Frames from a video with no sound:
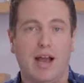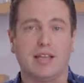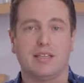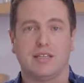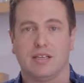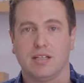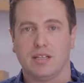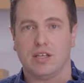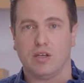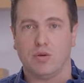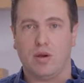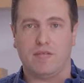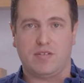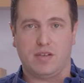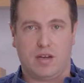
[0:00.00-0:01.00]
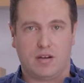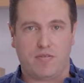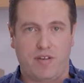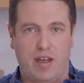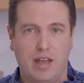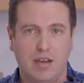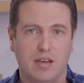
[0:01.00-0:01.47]
Ideally you have duck
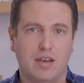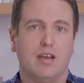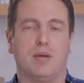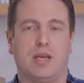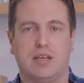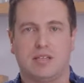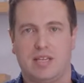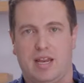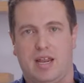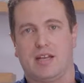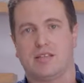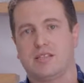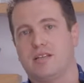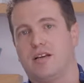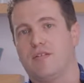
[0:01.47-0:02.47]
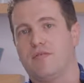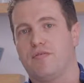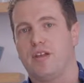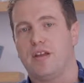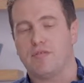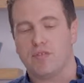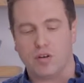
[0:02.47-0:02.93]
fat because that adds a ton of
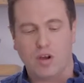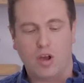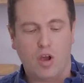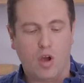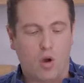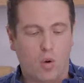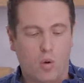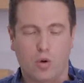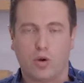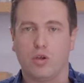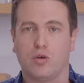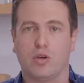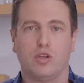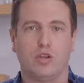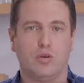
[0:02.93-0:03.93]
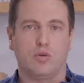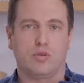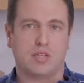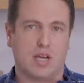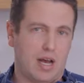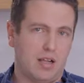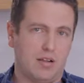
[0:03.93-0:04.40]
flavor, or you can
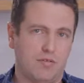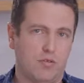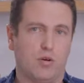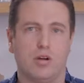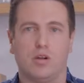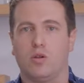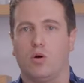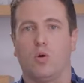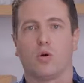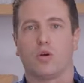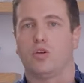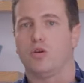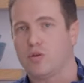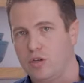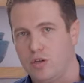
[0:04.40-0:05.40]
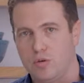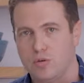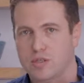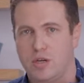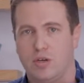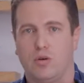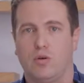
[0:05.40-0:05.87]
use olive oil, or you could
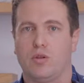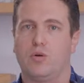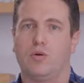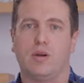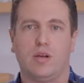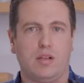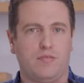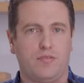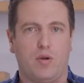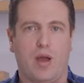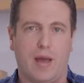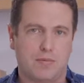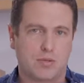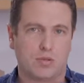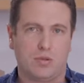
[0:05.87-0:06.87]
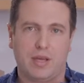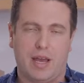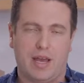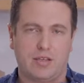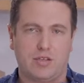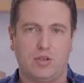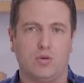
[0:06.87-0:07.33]
use canola oil if you absolutely
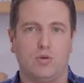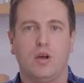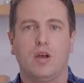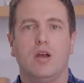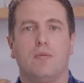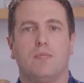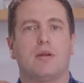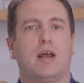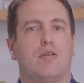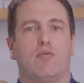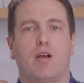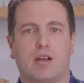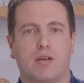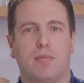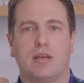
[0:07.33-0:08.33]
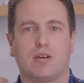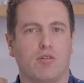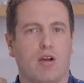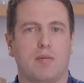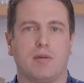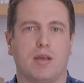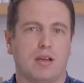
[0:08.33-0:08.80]
had to, but I recommend
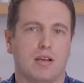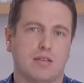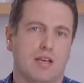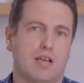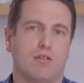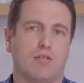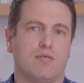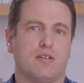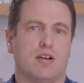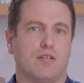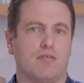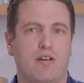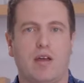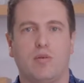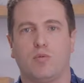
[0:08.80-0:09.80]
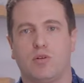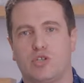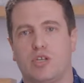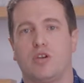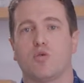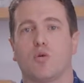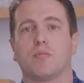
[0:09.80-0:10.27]
grabbing a container of duck fat, which
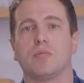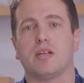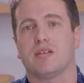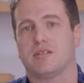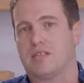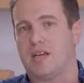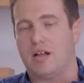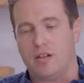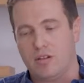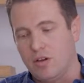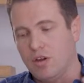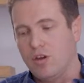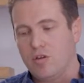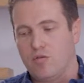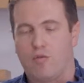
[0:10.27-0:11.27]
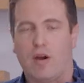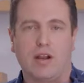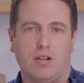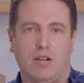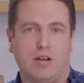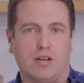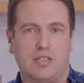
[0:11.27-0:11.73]
they normally sell right
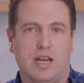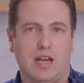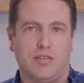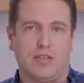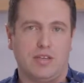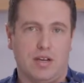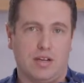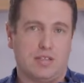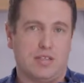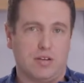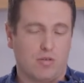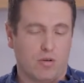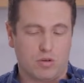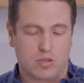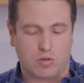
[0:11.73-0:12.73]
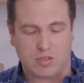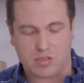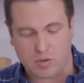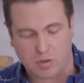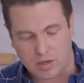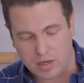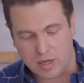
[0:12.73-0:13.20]
alongside the ducks in a grocery
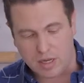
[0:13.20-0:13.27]
store.